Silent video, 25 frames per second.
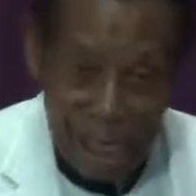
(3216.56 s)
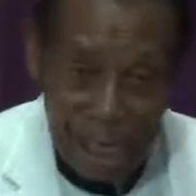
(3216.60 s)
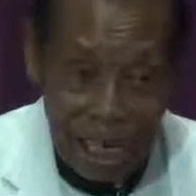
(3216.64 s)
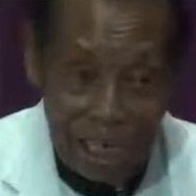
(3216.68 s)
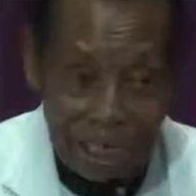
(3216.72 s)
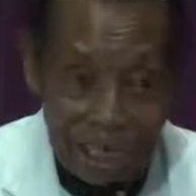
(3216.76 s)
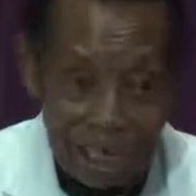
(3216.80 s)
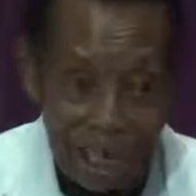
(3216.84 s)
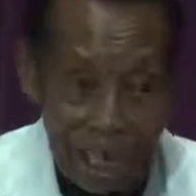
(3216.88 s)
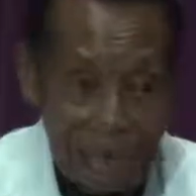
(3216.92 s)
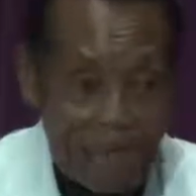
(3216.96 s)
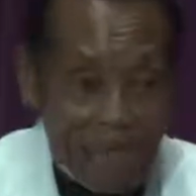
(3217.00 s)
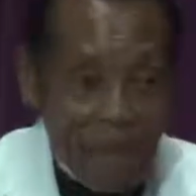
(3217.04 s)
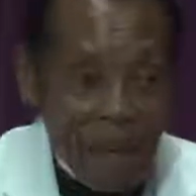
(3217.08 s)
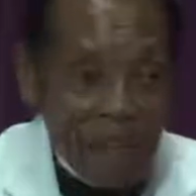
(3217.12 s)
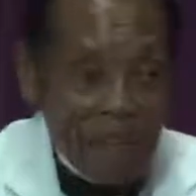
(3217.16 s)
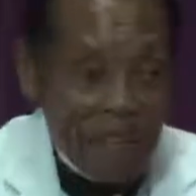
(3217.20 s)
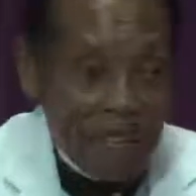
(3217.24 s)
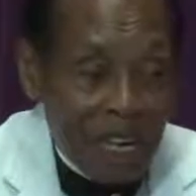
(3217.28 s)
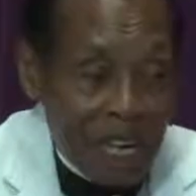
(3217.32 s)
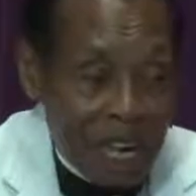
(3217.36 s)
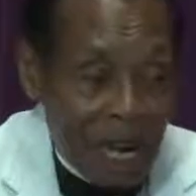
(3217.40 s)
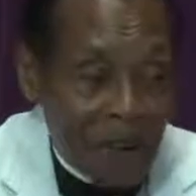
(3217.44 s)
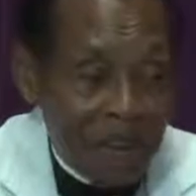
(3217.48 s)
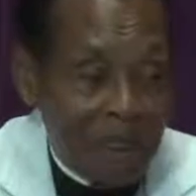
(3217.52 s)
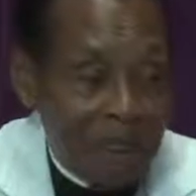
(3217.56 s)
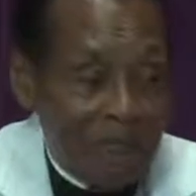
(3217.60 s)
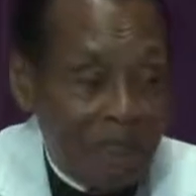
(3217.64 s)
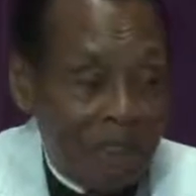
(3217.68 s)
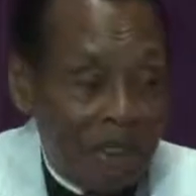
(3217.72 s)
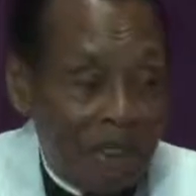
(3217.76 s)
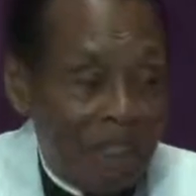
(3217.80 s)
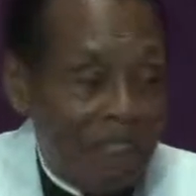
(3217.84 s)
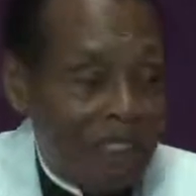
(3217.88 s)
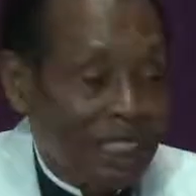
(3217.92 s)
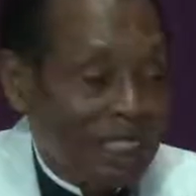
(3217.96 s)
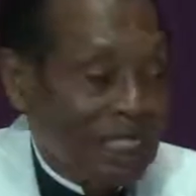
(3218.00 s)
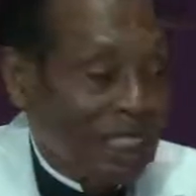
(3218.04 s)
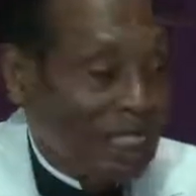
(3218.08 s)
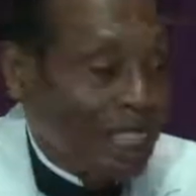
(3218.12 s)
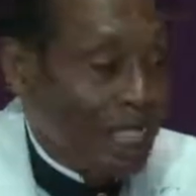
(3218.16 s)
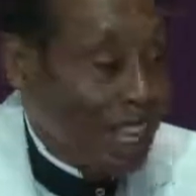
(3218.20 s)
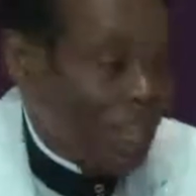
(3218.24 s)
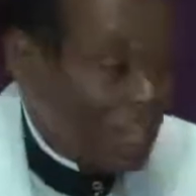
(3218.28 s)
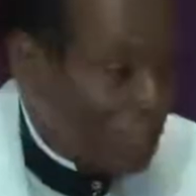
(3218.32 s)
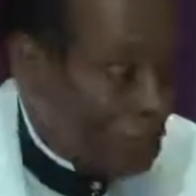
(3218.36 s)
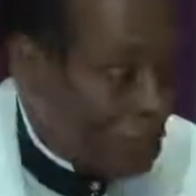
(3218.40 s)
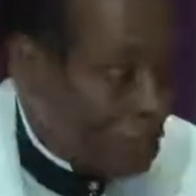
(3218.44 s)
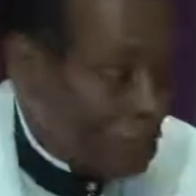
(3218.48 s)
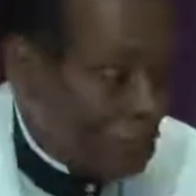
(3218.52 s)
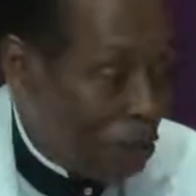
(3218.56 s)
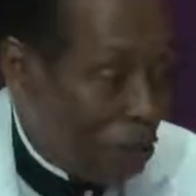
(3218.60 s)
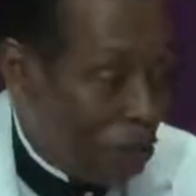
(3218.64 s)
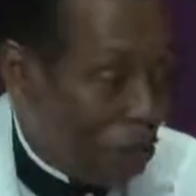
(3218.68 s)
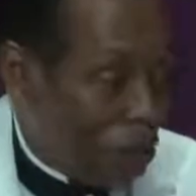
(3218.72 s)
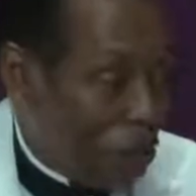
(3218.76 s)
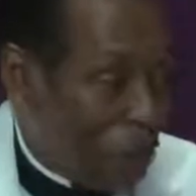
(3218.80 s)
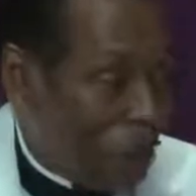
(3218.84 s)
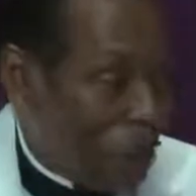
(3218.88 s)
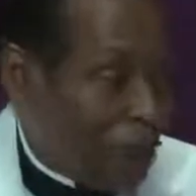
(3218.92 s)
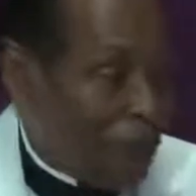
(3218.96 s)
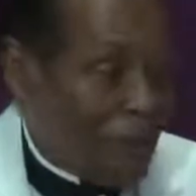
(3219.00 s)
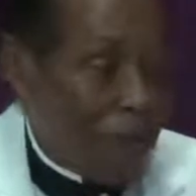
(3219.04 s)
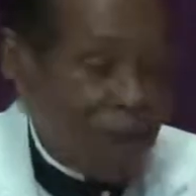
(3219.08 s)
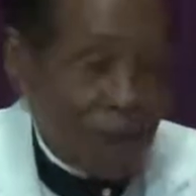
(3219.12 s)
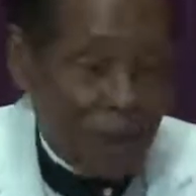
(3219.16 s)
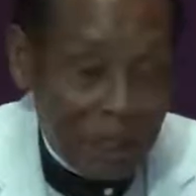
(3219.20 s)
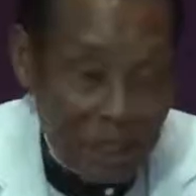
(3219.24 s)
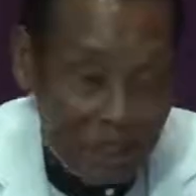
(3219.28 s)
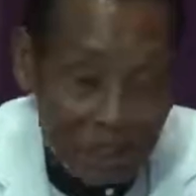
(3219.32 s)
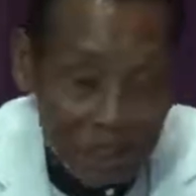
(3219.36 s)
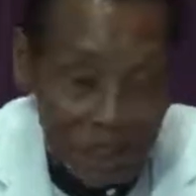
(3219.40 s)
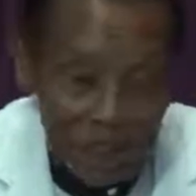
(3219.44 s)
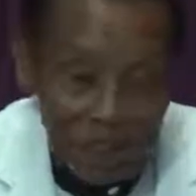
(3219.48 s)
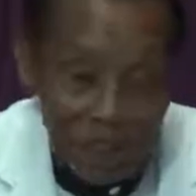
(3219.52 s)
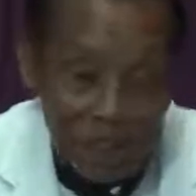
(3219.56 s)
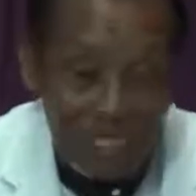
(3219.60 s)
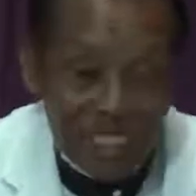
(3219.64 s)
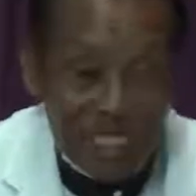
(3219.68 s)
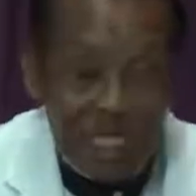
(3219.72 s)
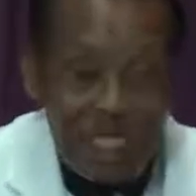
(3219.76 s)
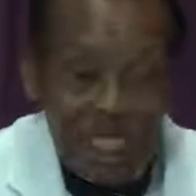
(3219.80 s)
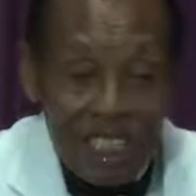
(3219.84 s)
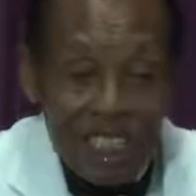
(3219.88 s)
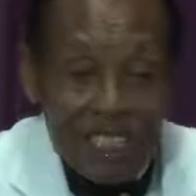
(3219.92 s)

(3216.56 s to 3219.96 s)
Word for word: I said, I've come to encourage you, to comfort you,